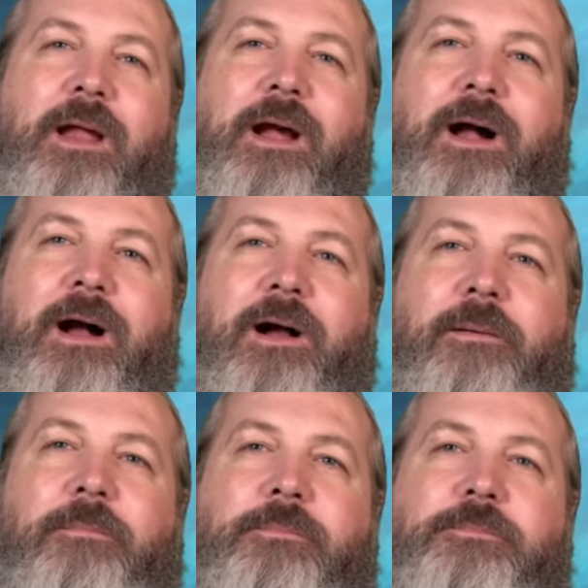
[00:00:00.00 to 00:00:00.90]
Yeah,
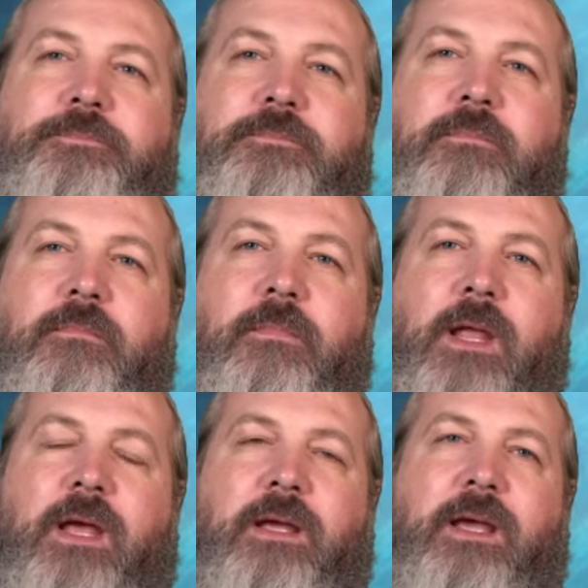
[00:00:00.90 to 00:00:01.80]
no,
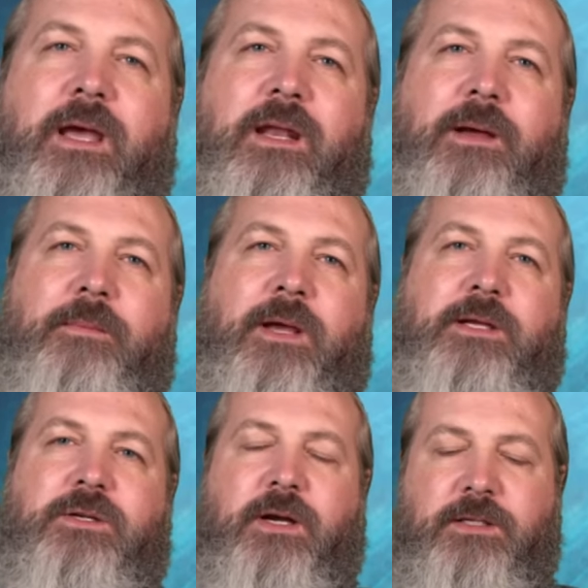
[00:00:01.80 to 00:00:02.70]
I'm not
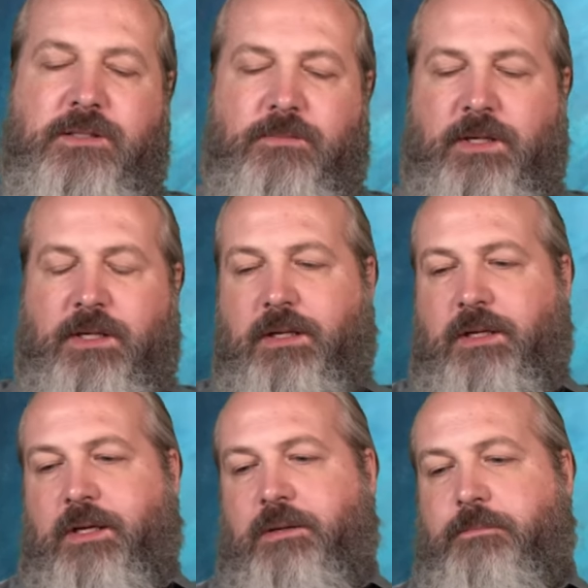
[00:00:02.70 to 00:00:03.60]
trying to be,
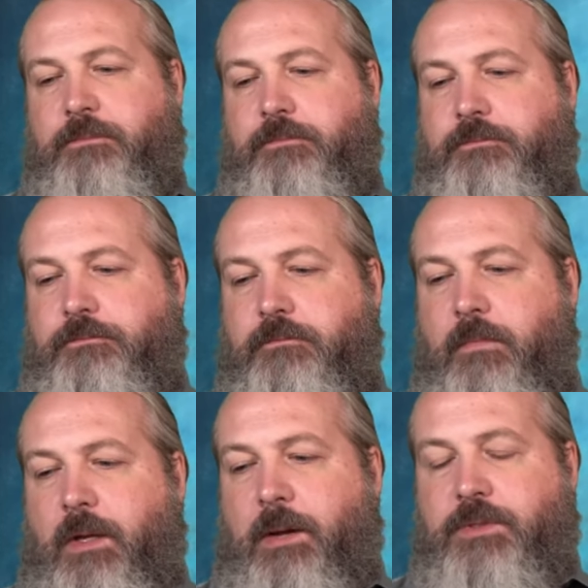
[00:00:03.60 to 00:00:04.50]
I'm
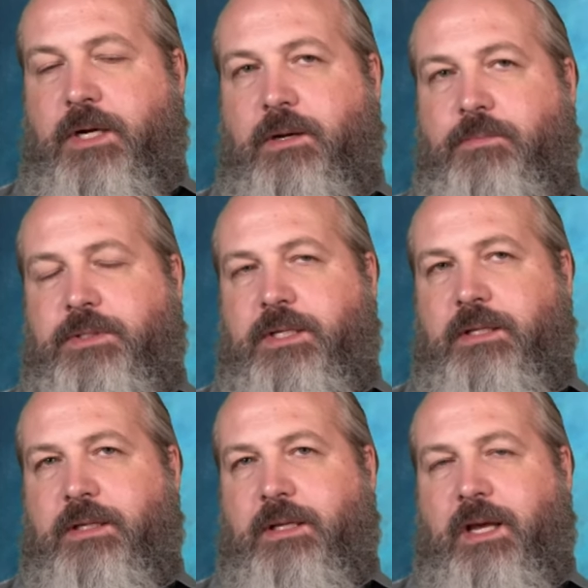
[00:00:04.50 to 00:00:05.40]
trying to present
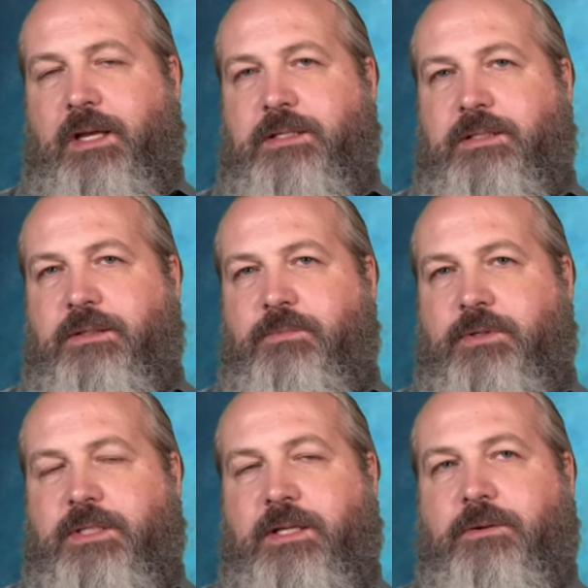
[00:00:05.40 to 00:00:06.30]
the case,
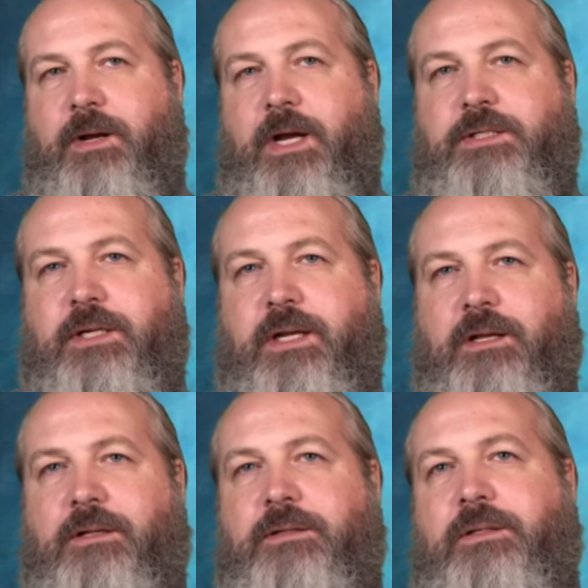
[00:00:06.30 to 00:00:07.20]
present the
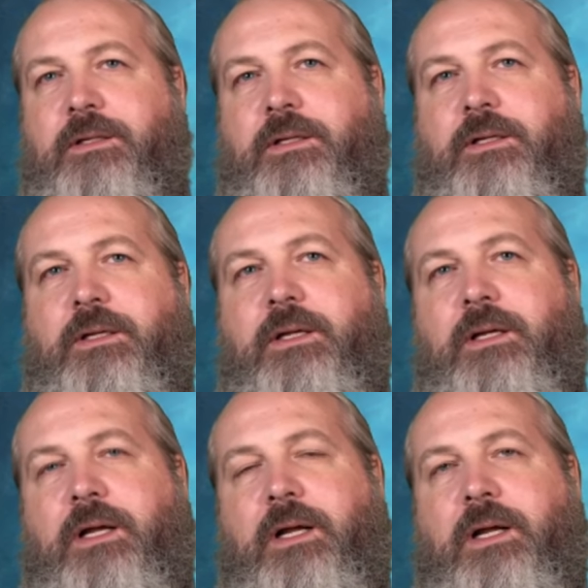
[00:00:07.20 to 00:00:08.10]
rationale,
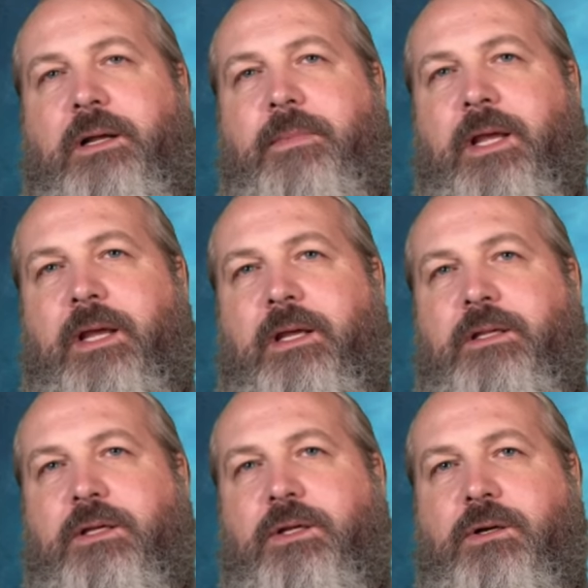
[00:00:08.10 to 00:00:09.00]
and
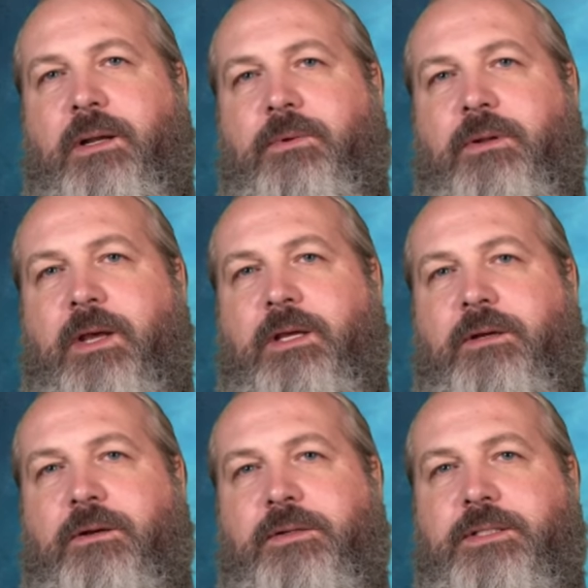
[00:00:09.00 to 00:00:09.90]
you're able to make your
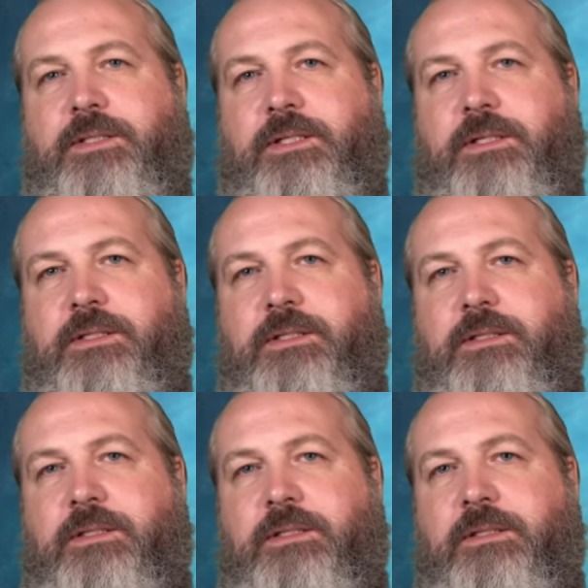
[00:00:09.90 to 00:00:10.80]
own
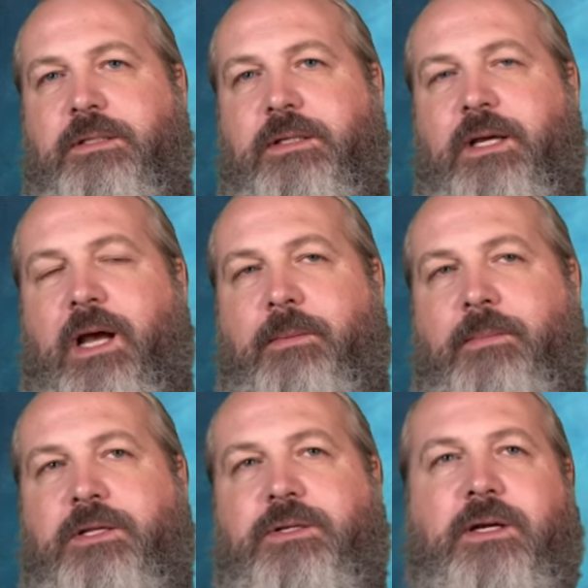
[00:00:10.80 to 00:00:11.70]
decisions. I'm
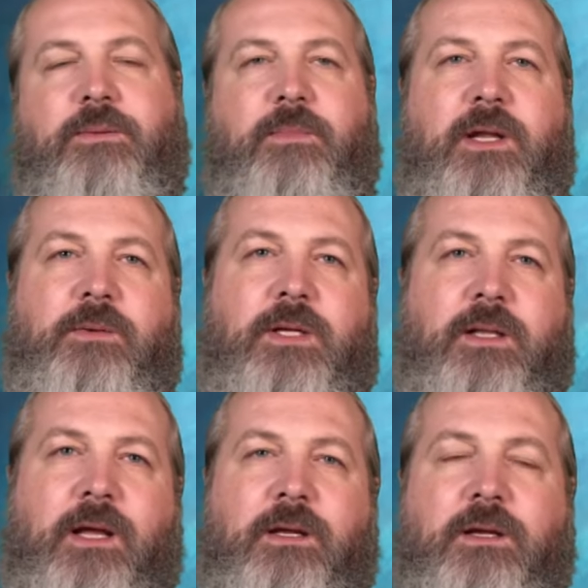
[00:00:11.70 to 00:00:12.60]
not trying to
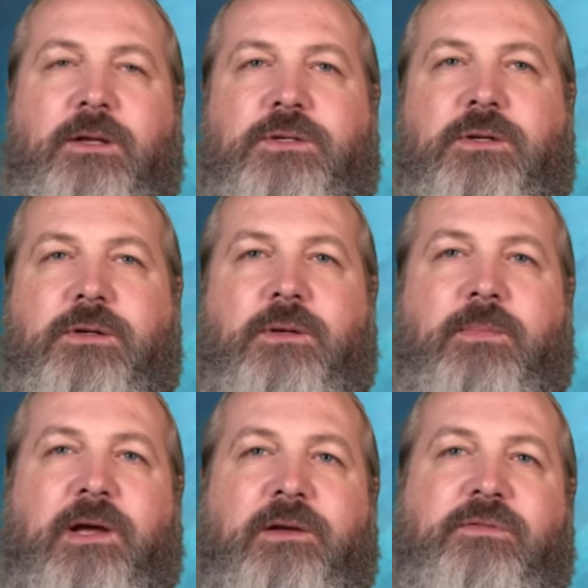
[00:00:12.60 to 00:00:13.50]
manipulate and control you
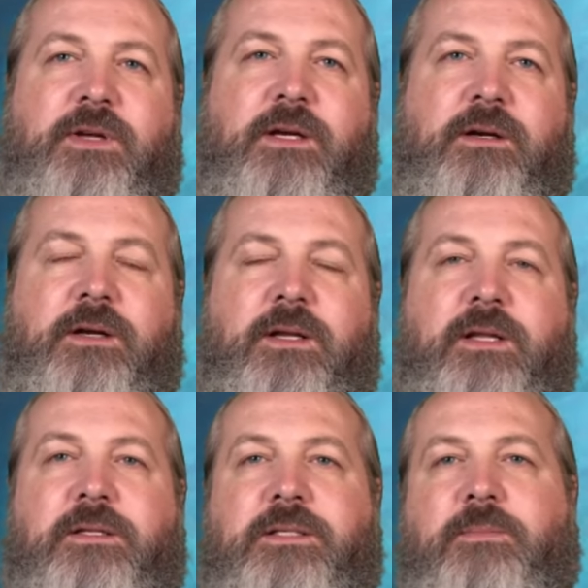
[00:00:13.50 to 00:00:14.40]
by fear and
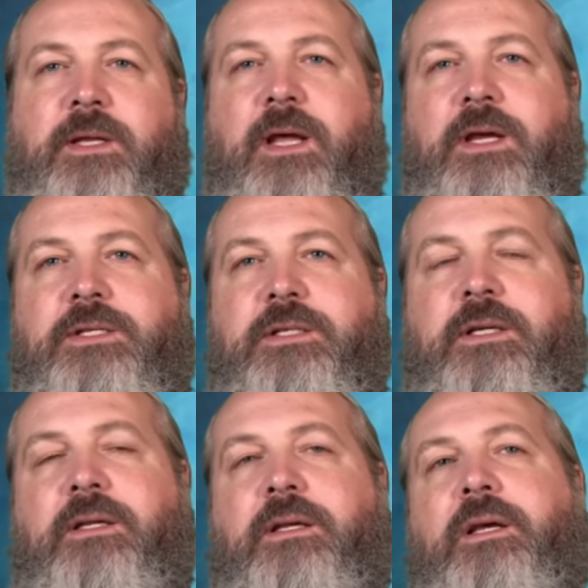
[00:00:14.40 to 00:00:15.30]
intimidation,